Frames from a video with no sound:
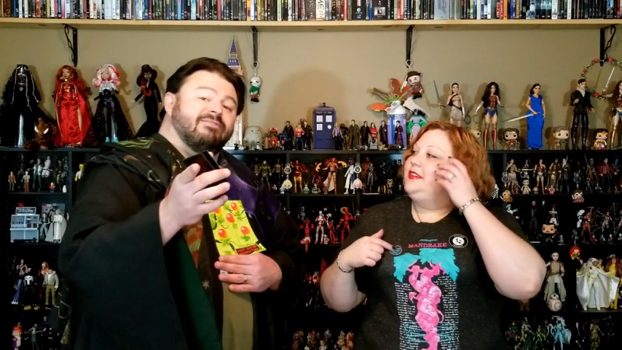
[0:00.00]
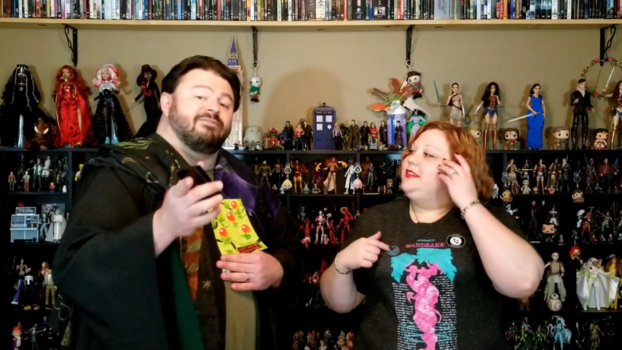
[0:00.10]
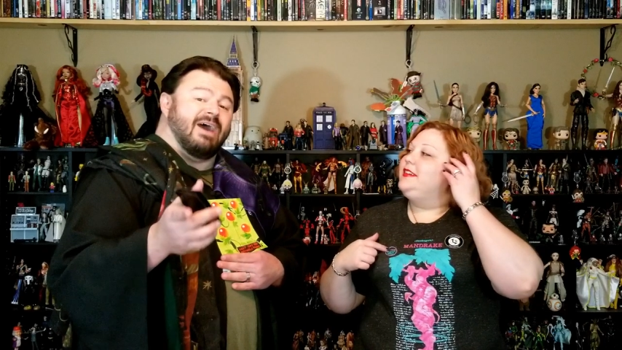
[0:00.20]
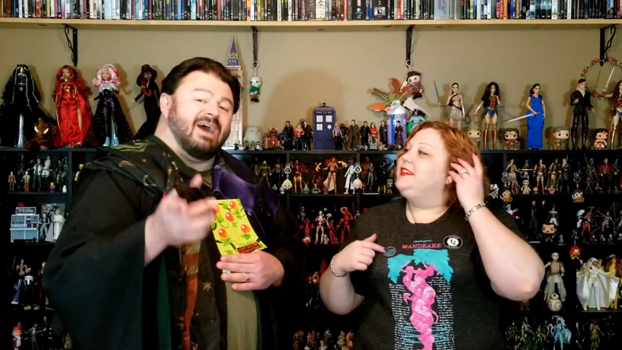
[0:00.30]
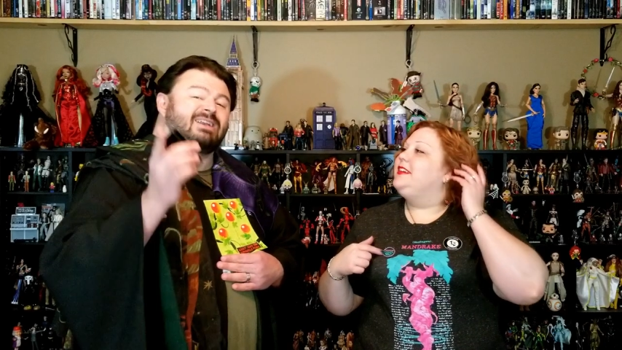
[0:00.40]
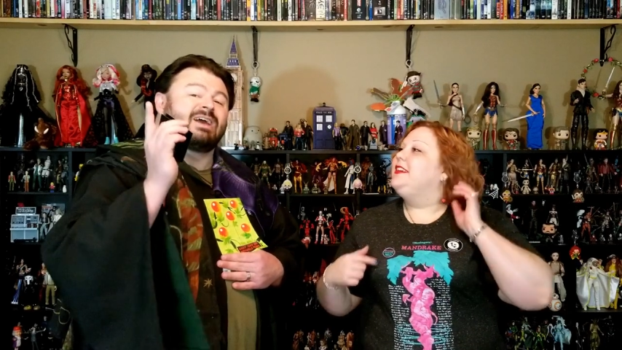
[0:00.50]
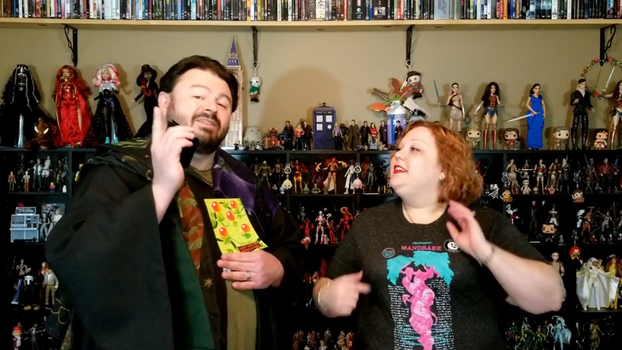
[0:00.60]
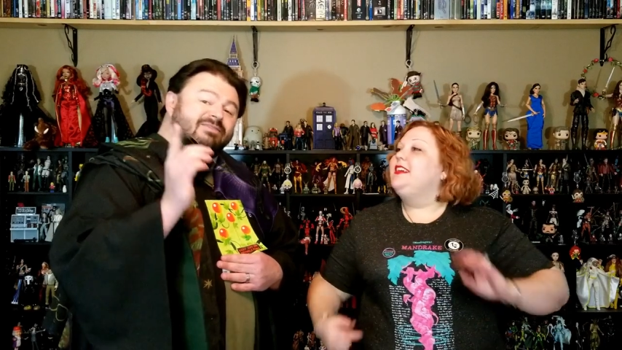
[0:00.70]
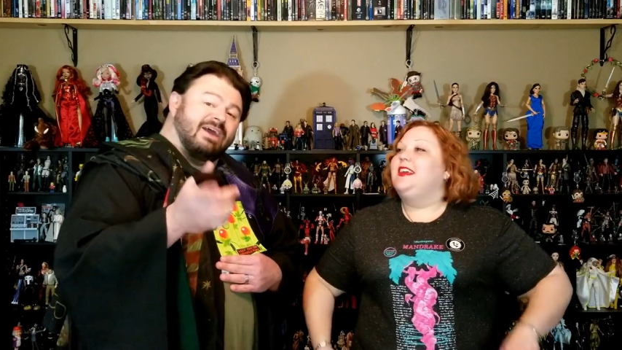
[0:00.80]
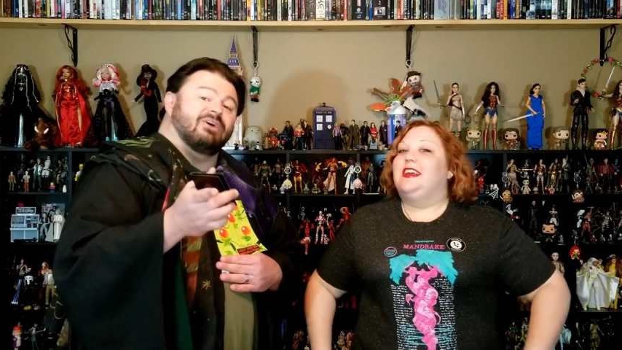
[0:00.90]
Speaker 1: fact:
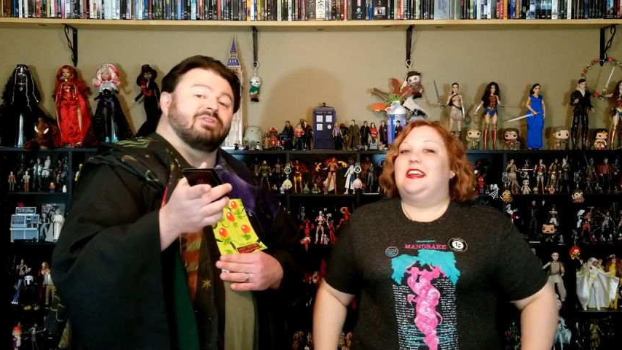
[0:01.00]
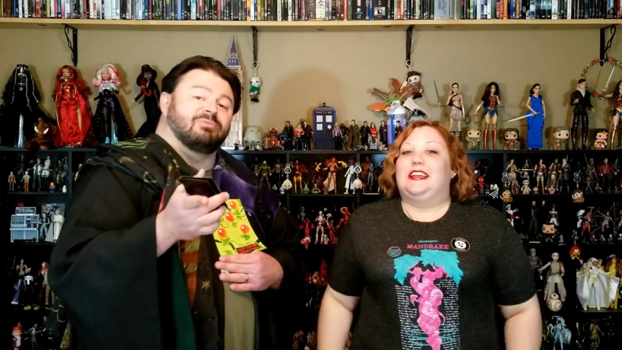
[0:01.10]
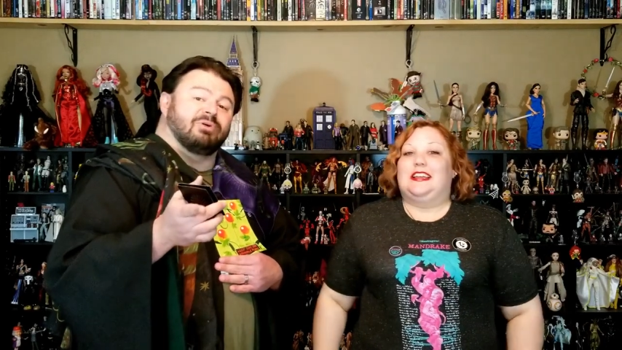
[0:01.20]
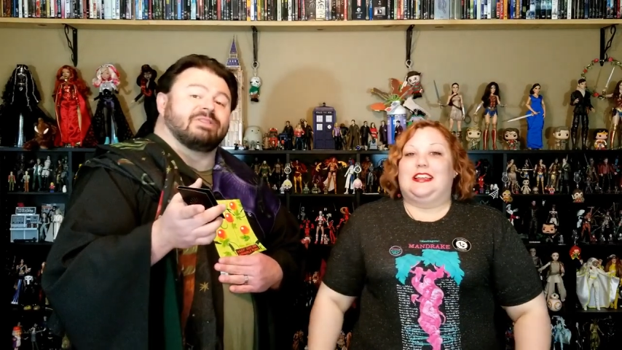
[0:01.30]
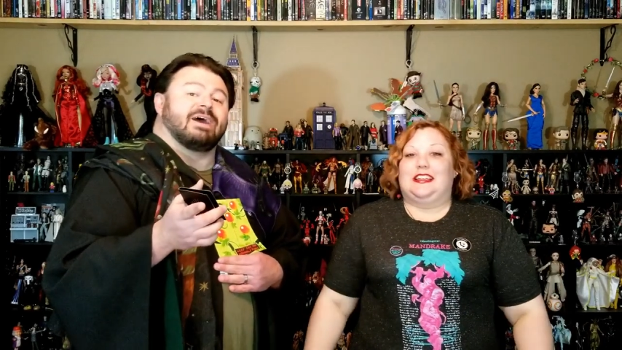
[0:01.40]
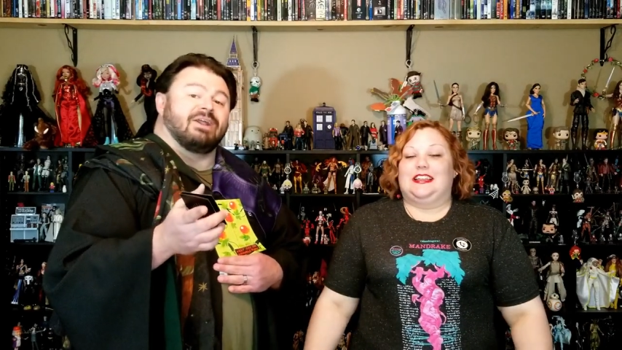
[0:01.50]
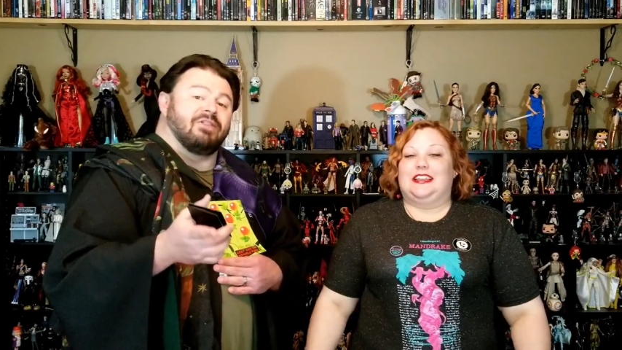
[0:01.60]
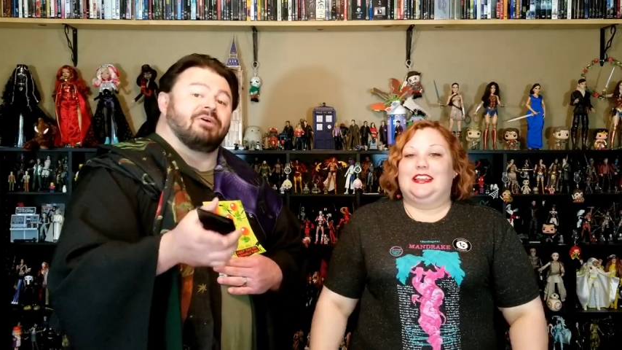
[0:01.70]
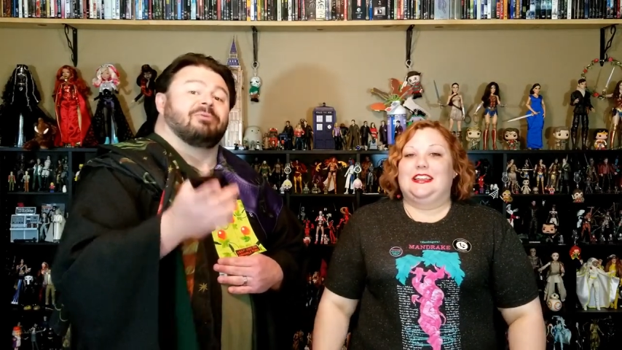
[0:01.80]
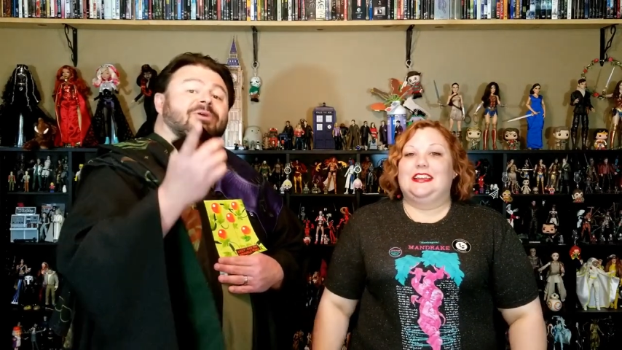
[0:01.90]
they only put that on
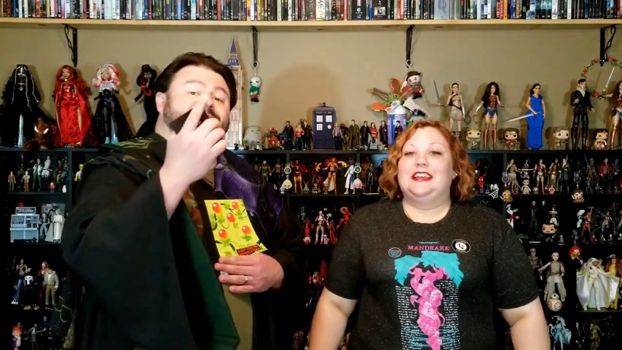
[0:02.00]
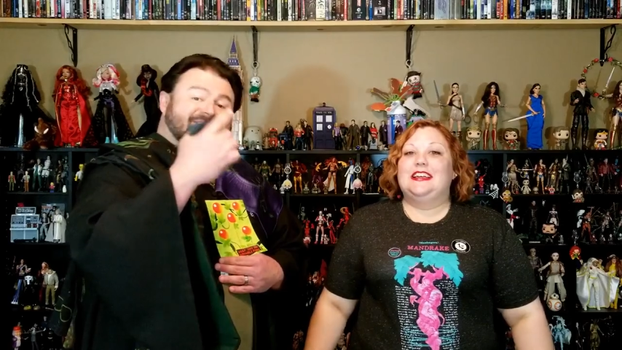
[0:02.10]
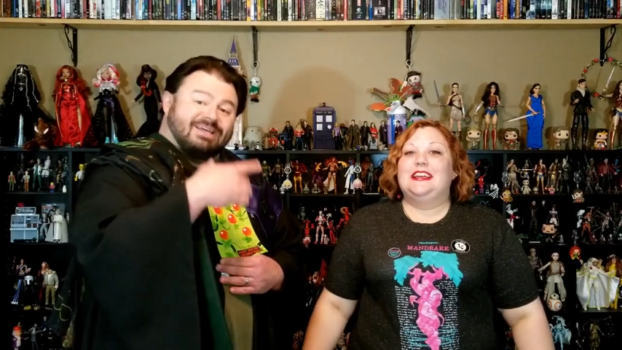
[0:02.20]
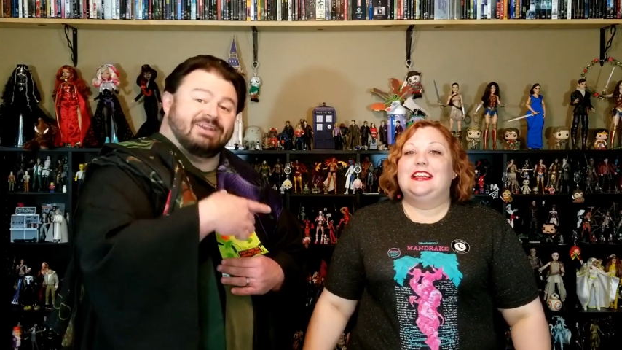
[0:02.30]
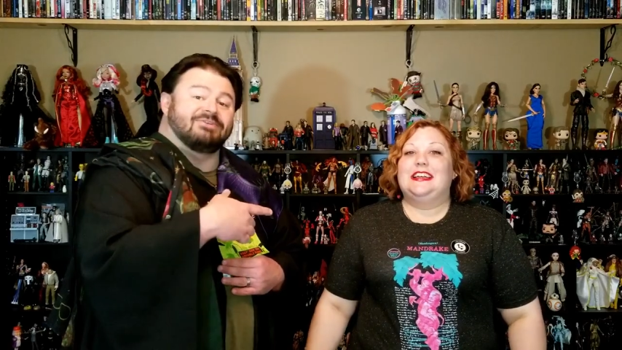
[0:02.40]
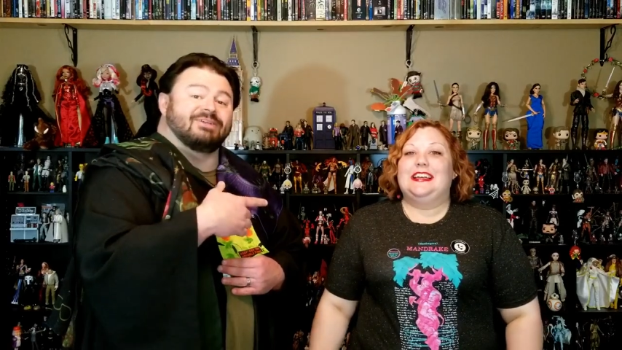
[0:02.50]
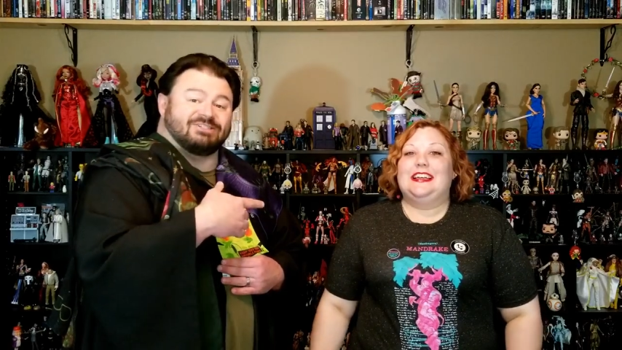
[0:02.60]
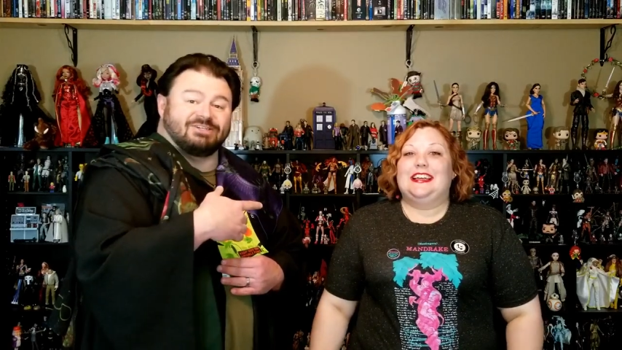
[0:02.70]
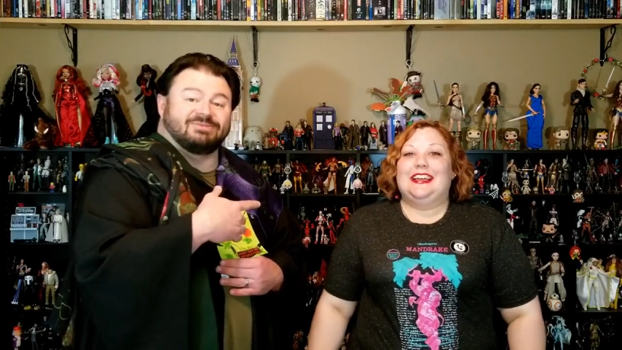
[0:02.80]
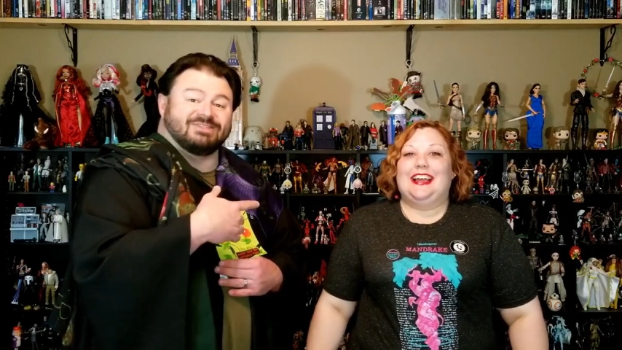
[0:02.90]
there because they knew that
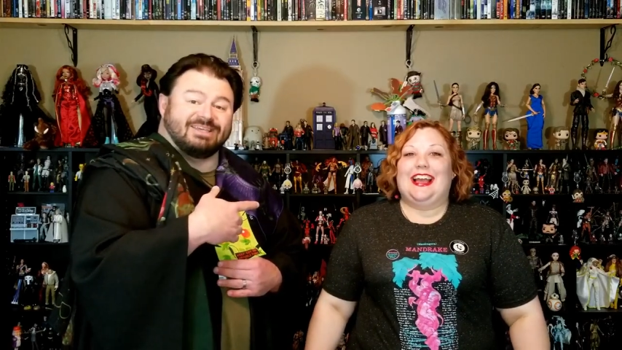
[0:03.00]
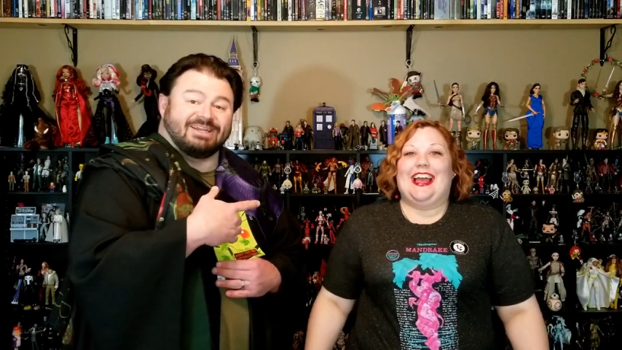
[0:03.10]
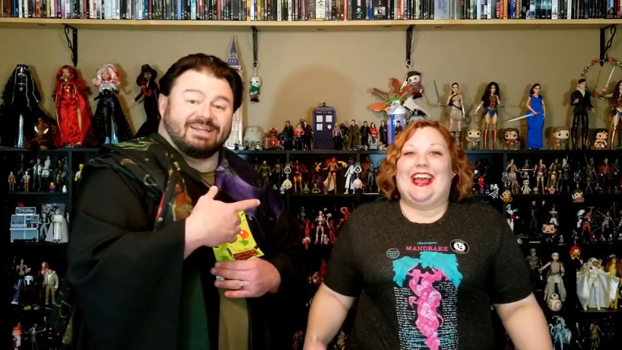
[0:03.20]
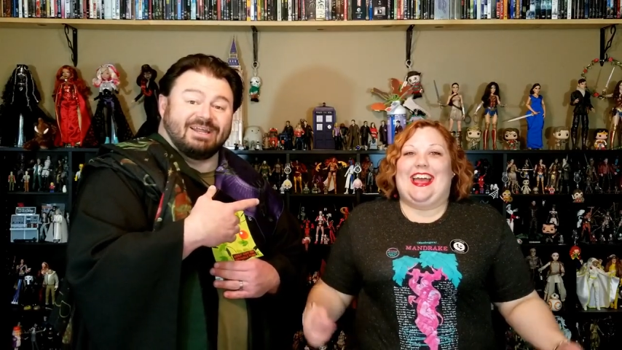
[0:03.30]
she was getting